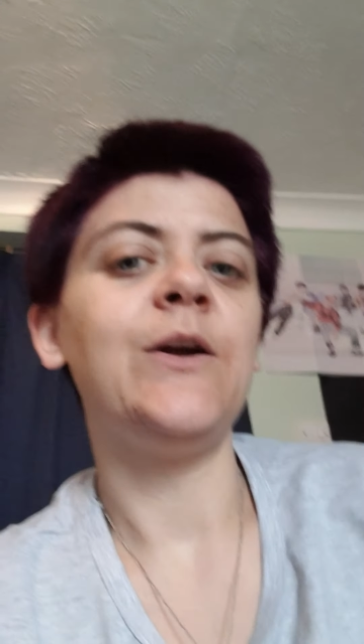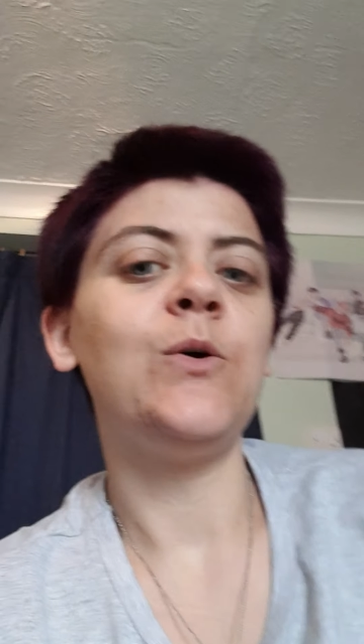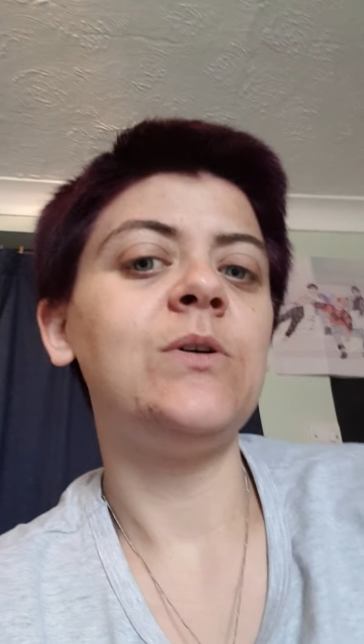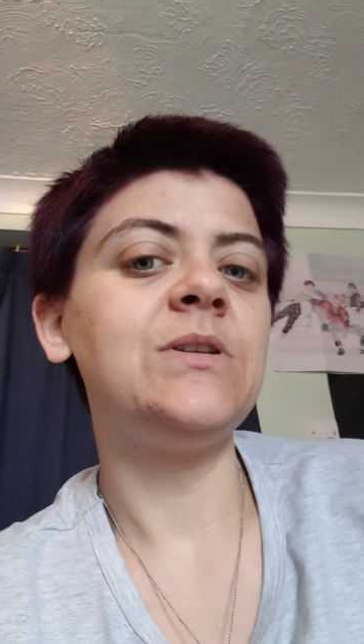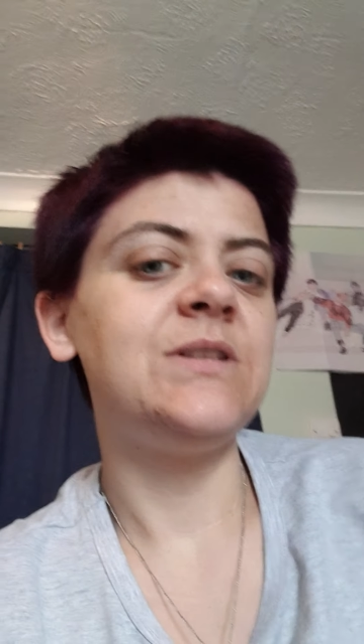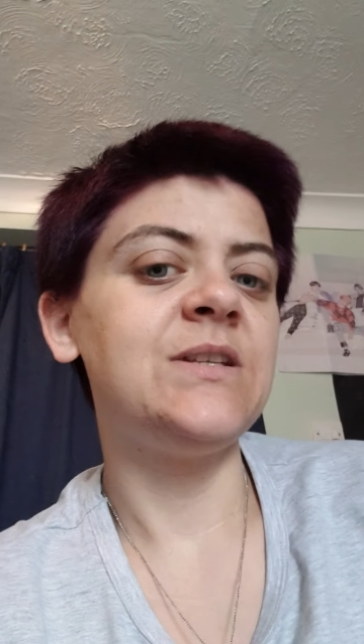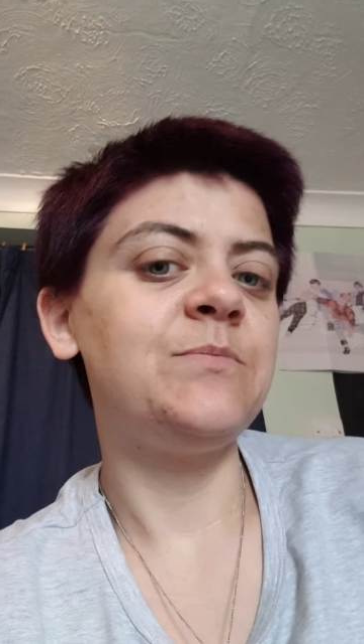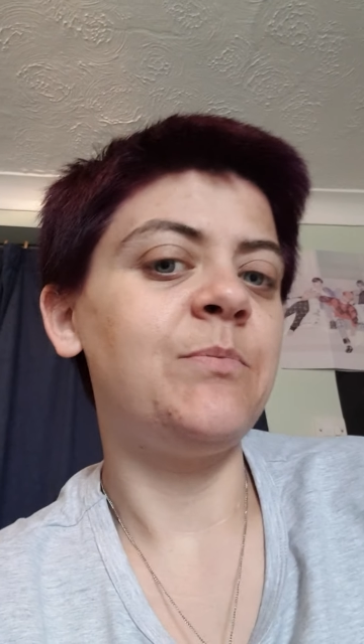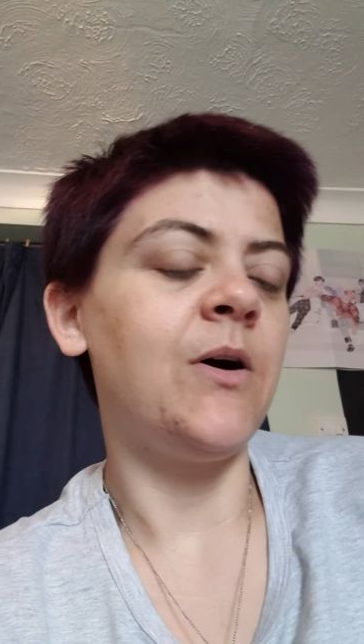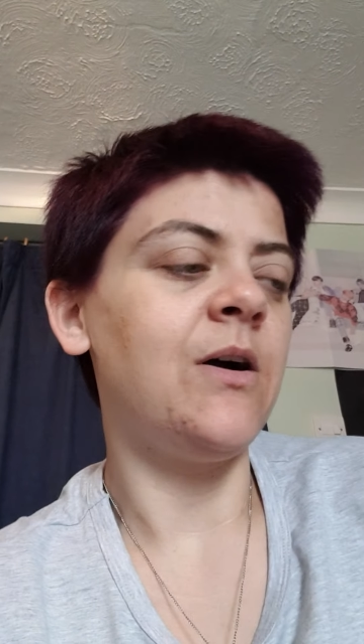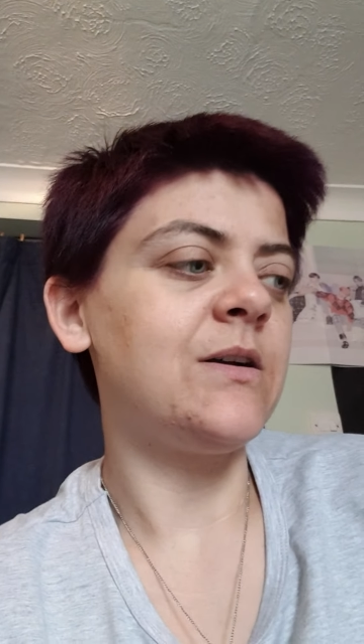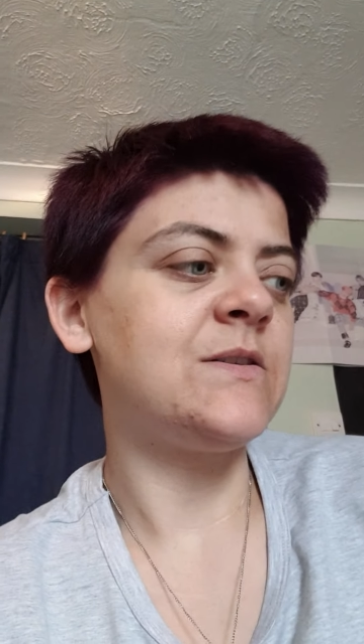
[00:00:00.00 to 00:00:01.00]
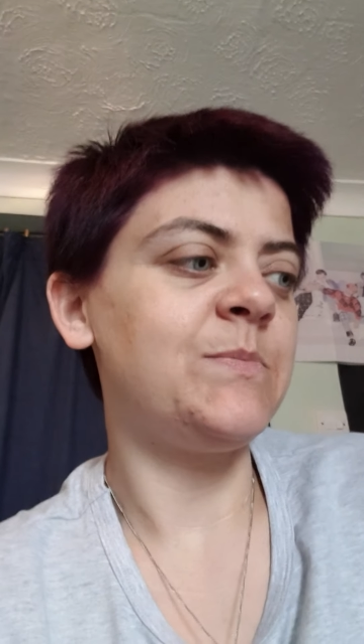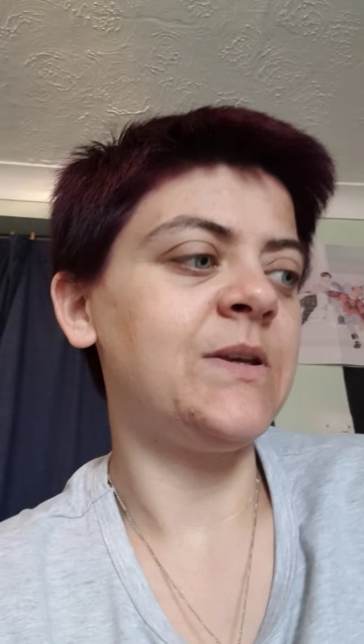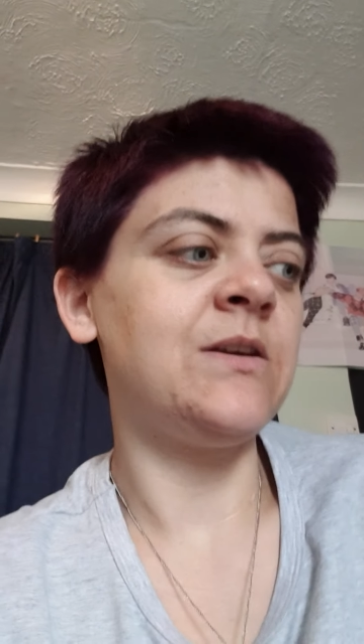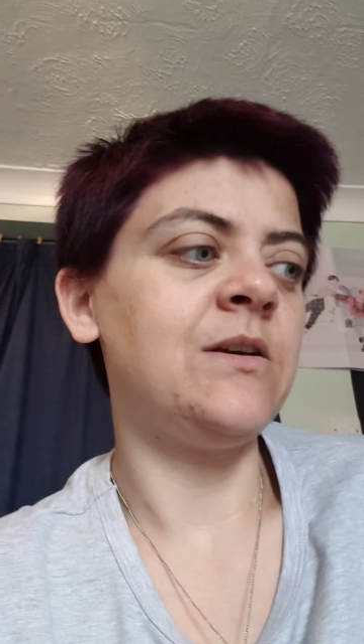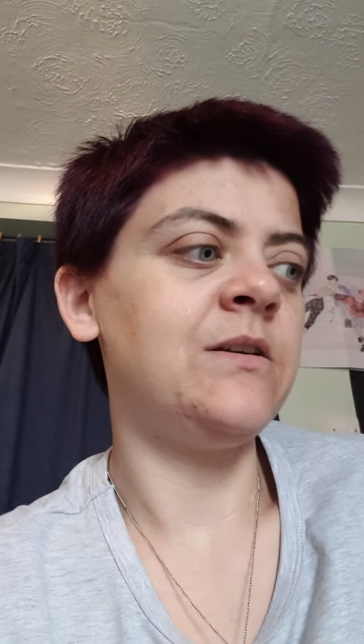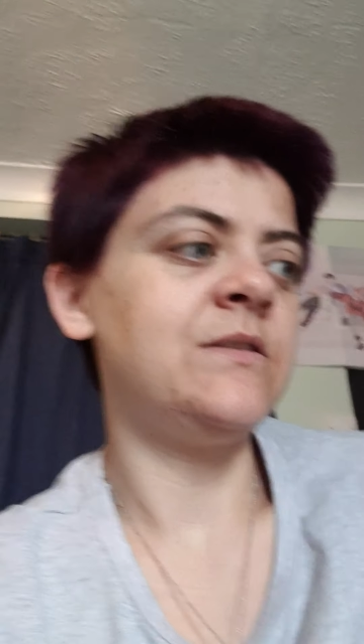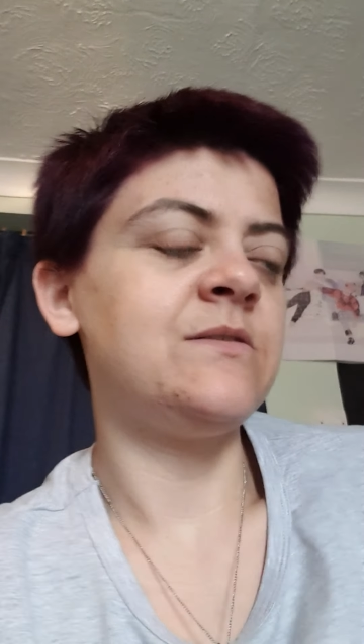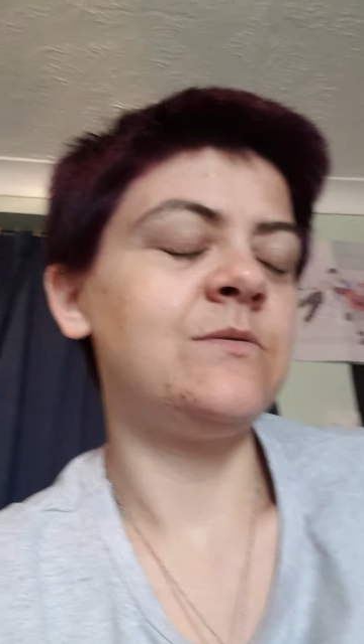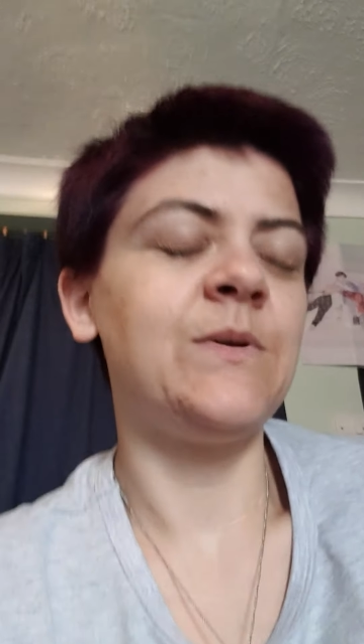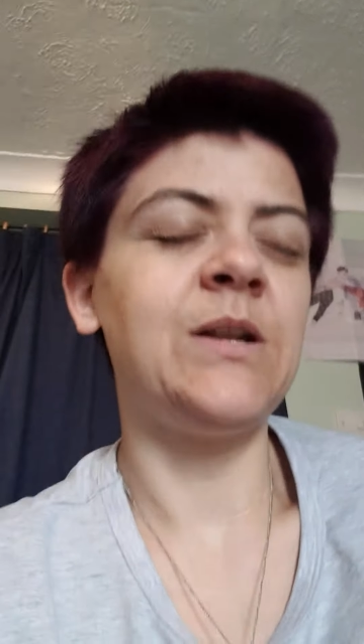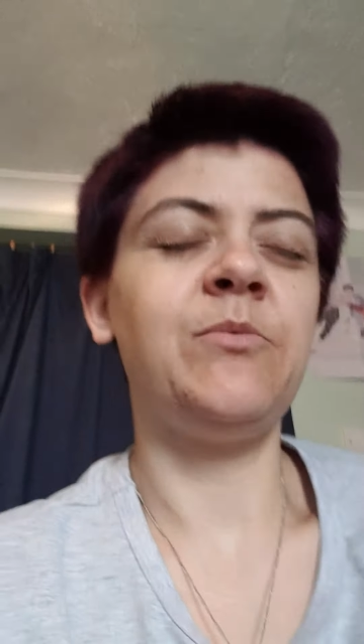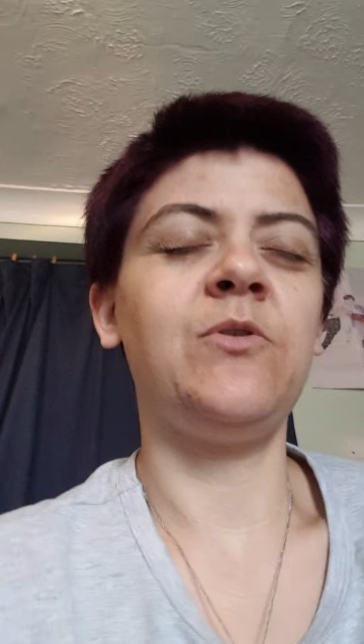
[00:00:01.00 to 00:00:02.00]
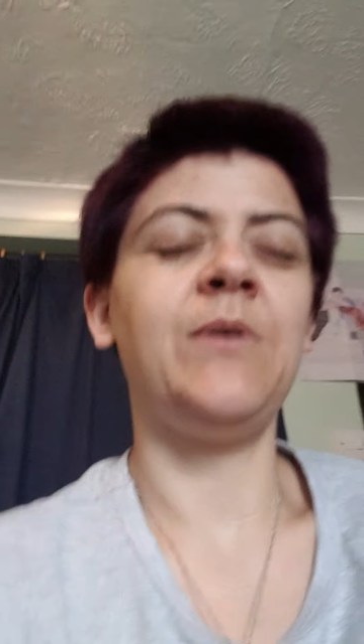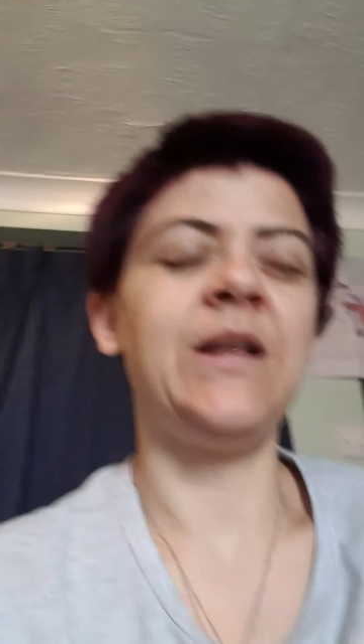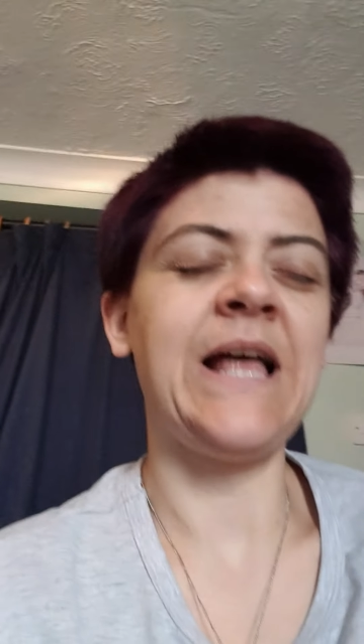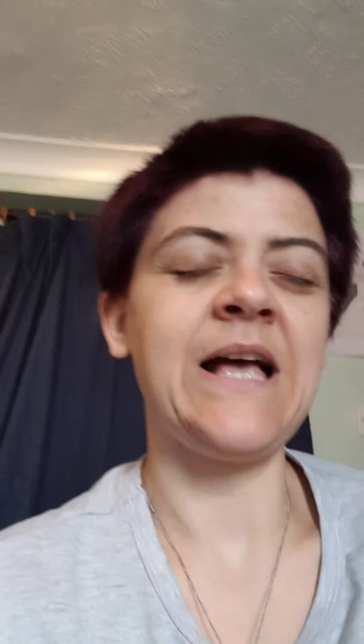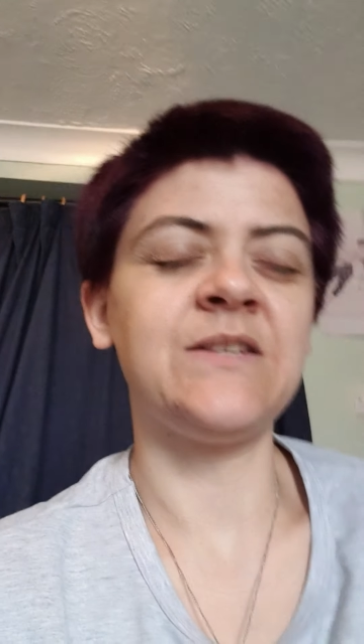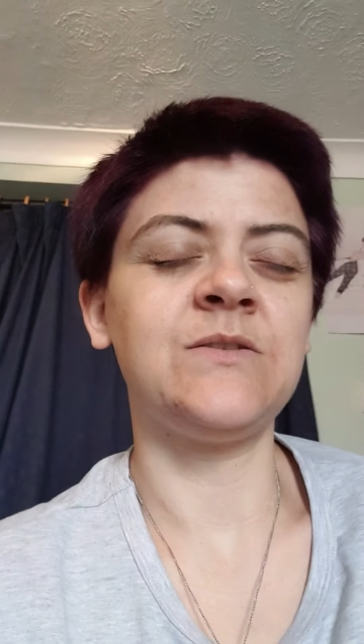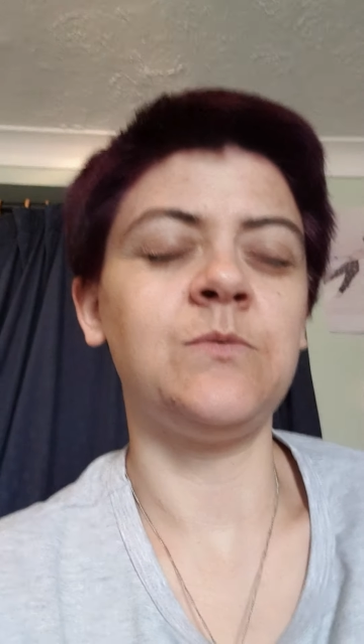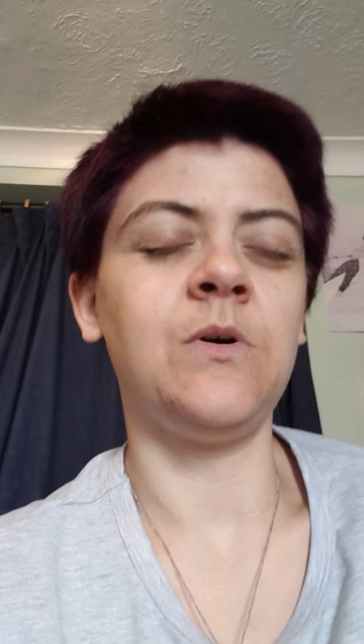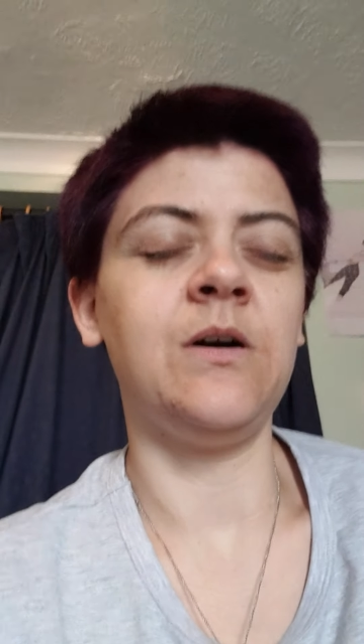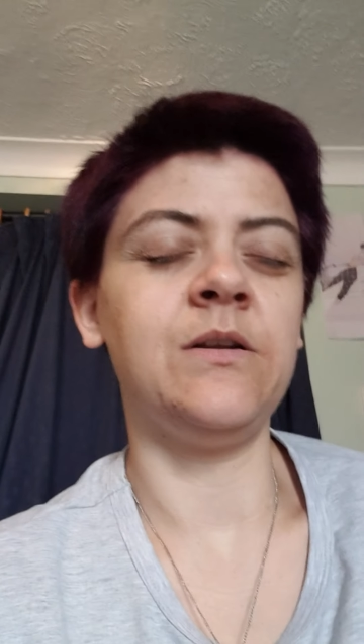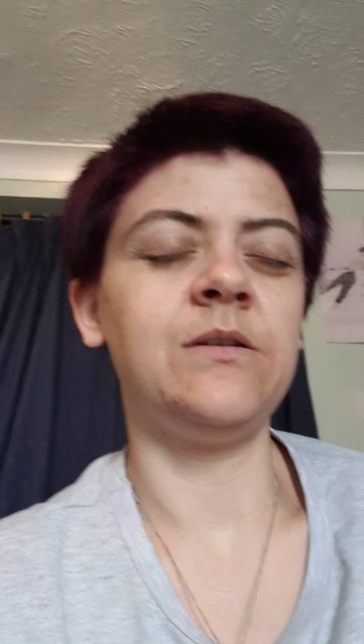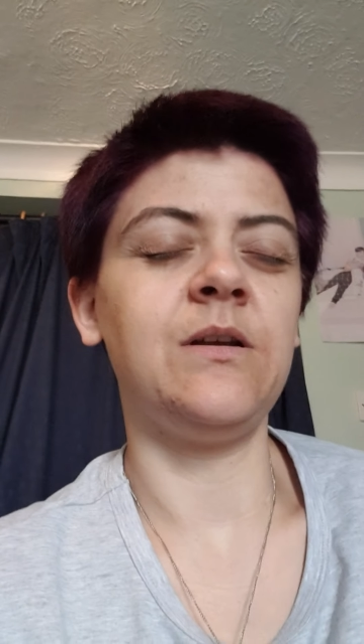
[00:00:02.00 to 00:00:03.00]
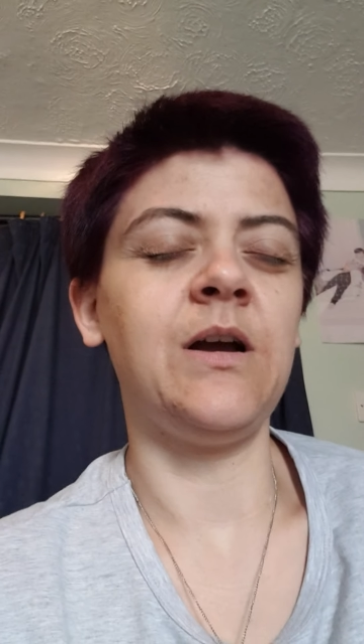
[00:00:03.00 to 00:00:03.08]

I ordered this box because when I bought my last one,